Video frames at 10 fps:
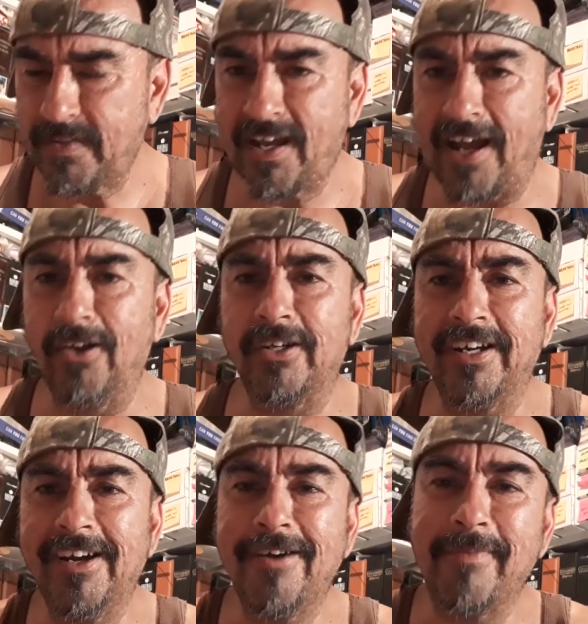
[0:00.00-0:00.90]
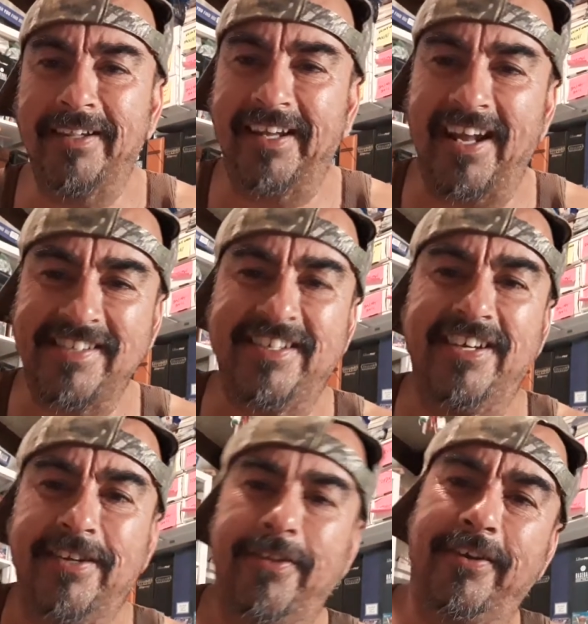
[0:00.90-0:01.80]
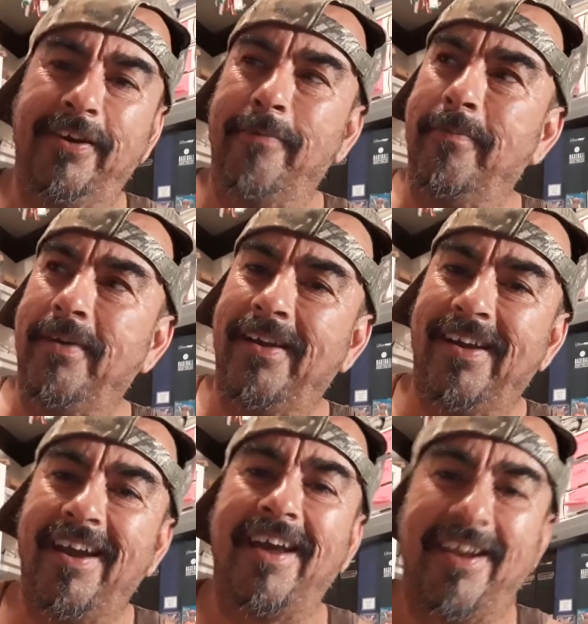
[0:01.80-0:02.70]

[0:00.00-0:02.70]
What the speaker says: I look up, and then I see another gum, and